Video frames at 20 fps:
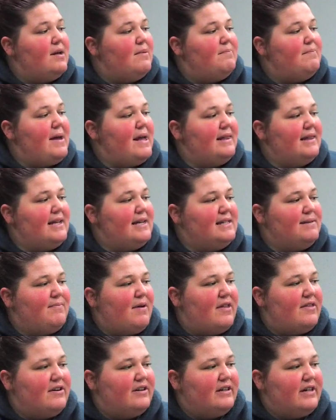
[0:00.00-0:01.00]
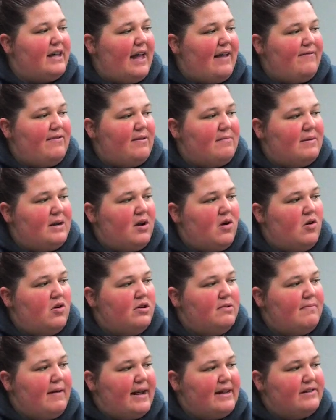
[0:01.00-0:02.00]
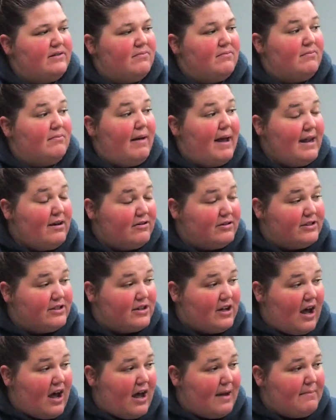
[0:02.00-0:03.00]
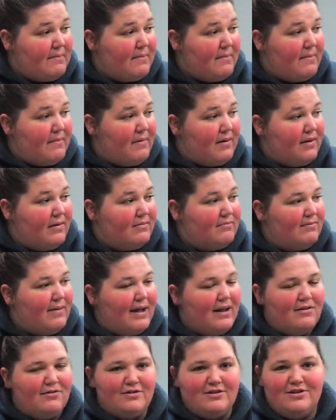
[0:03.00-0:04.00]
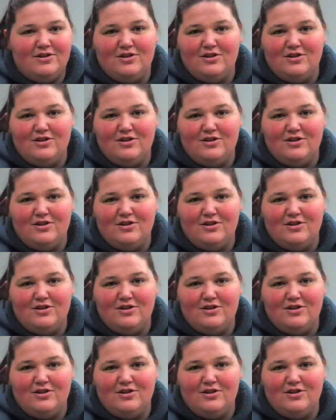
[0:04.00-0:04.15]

Bentley's mother gave him an old microscope for